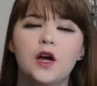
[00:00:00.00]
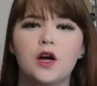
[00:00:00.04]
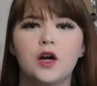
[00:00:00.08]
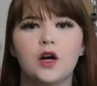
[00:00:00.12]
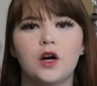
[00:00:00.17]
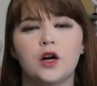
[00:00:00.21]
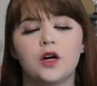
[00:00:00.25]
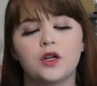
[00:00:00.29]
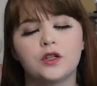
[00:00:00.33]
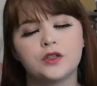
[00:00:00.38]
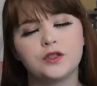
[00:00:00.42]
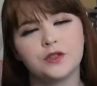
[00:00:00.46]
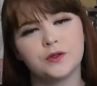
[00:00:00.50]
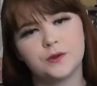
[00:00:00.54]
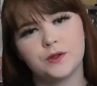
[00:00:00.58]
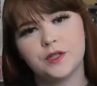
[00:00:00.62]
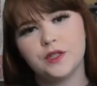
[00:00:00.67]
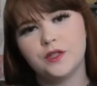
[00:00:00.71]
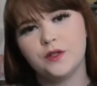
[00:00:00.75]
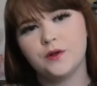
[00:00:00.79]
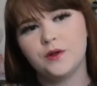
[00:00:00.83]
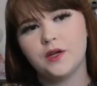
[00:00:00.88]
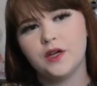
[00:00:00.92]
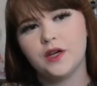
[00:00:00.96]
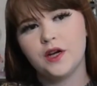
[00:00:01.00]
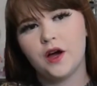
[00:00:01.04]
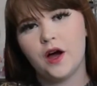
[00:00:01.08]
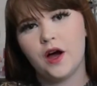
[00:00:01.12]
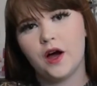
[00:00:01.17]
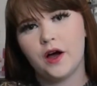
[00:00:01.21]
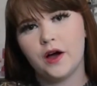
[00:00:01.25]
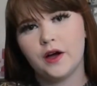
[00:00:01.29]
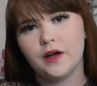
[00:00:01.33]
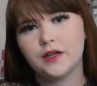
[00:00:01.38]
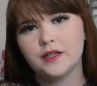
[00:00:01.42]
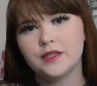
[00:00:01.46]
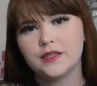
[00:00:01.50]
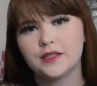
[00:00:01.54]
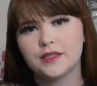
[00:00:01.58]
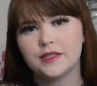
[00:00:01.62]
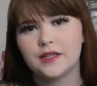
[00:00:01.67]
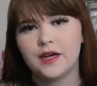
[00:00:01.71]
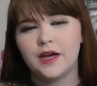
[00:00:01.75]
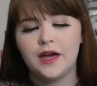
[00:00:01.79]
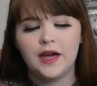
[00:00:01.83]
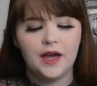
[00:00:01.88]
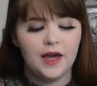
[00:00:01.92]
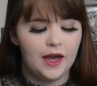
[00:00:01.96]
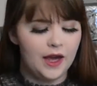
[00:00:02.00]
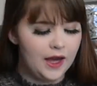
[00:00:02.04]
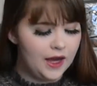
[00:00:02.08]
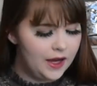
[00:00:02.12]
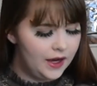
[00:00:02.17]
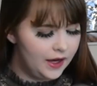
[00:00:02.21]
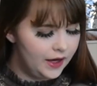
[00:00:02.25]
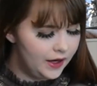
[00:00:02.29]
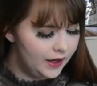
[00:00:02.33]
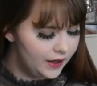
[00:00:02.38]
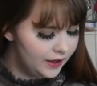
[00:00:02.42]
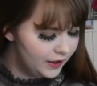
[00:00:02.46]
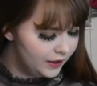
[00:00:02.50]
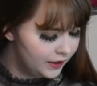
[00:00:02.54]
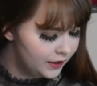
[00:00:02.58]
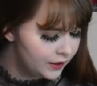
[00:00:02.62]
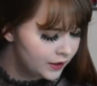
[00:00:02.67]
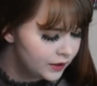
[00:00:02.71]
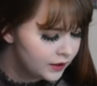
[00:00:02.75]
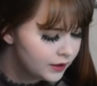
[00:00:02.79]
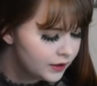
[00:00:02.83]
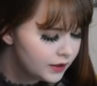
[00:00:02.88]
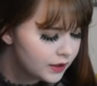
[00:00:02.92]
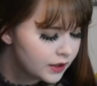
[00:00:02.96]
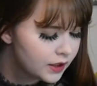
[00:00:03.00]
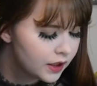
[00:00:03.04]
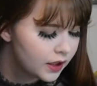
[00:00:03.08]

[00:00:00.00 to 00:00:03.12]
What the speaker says: called DokiDoki Cosplay, and